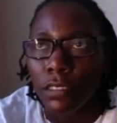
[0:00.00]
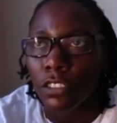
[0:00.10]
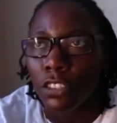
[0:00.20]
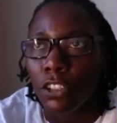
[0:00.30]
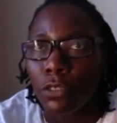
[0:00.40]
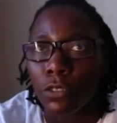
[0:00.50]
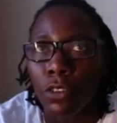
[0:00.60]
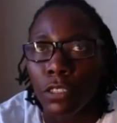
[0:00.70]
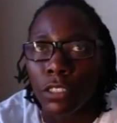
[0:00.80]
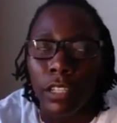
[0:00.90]

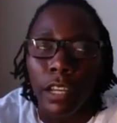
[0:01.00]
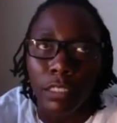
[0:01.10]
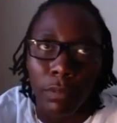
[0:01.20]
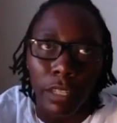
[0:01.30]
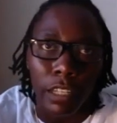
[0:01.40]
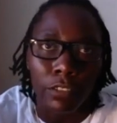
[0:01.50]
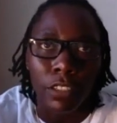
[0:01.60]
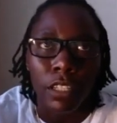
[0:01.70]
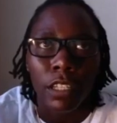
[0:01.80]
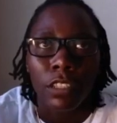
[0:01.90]
Going into the ice bath,
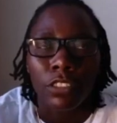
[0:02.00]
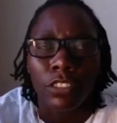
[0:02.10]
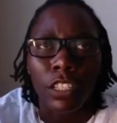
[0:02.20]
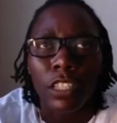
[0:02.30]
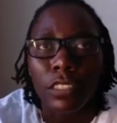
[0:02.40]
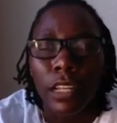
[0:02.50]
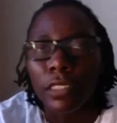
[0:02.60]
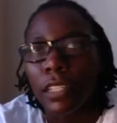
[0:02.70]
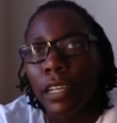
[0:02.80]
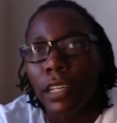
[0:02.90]
things
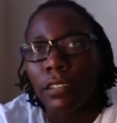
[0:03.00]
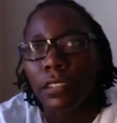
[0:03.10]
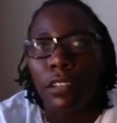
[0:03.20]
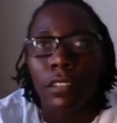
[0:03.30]
like that,